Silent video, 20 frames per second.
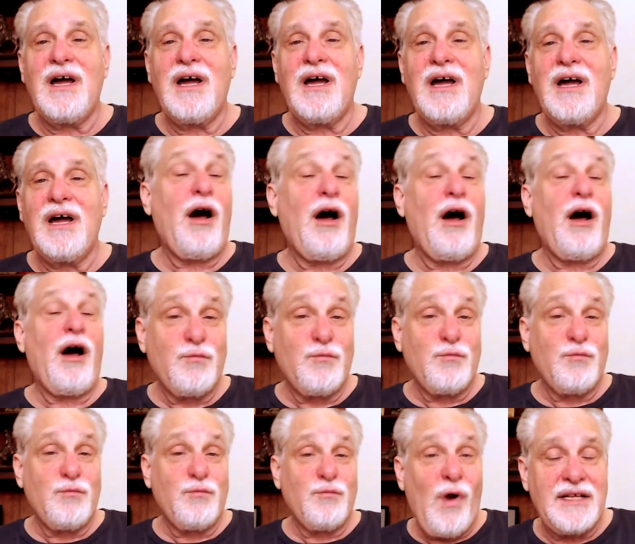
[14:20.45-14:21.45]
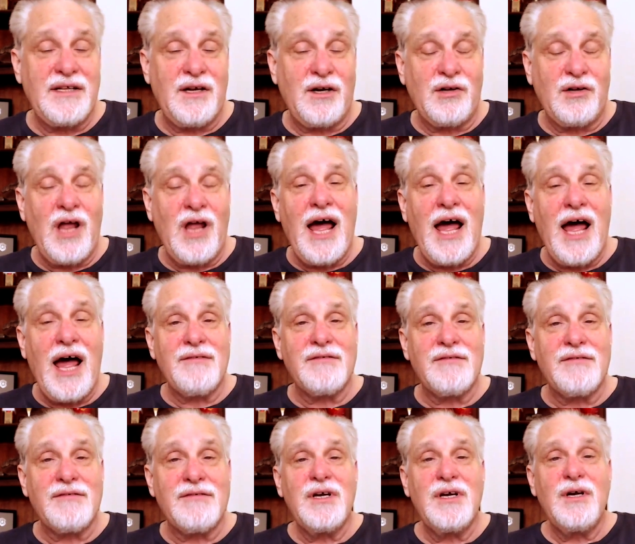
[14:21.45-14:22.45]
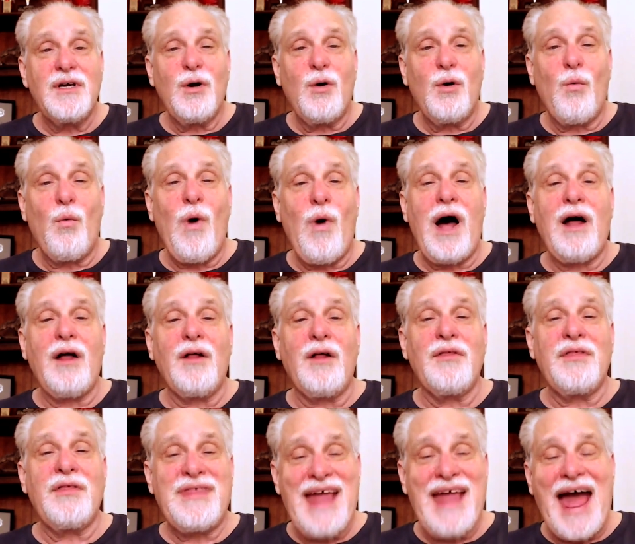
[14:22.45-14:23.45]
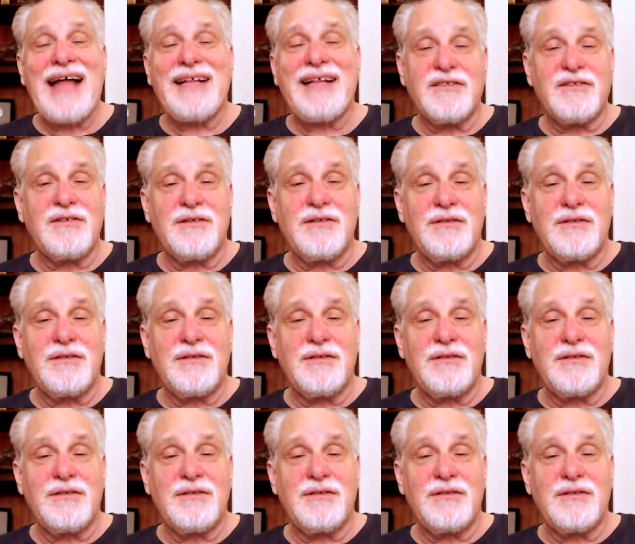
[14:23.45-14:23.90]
and often righting their lives, while that